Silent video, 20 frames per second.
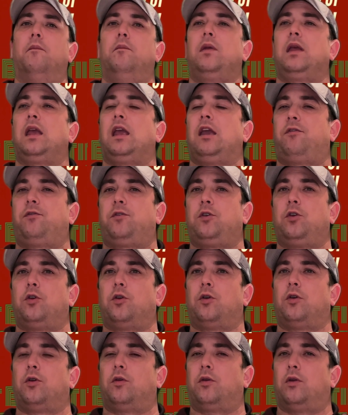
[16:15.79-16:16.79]
If
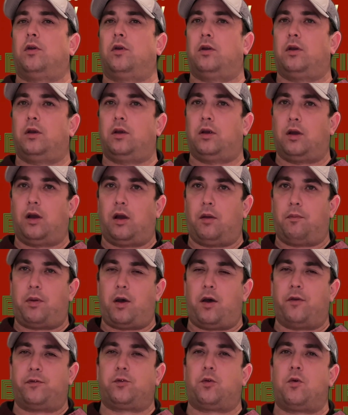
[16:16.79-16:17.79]
you're
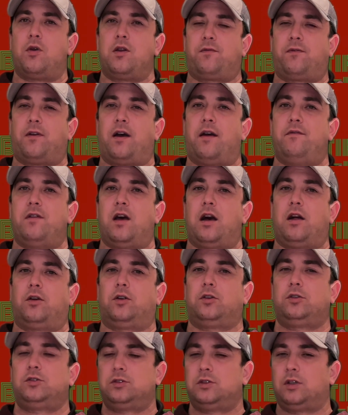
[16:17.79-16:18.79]
above
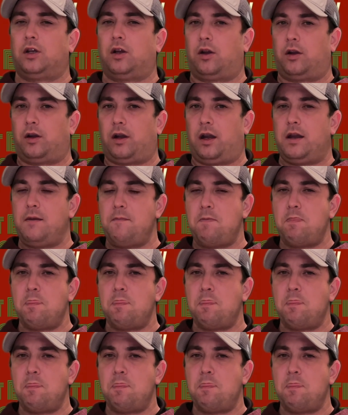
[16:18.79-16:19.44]
$25, all right?